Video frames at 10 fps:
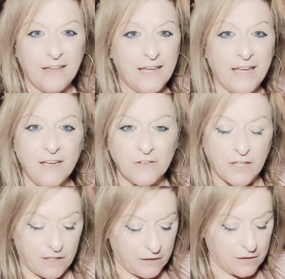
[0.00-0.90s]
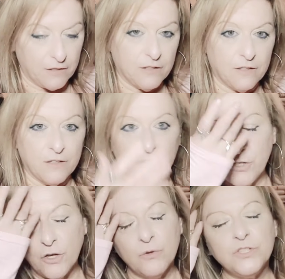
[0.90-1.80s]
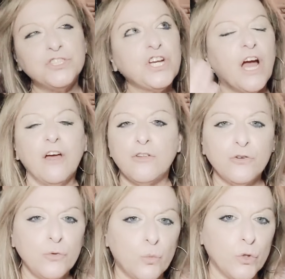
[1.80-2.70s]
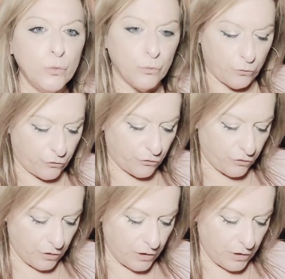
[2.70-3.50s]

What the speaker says: healing, childhood wounds,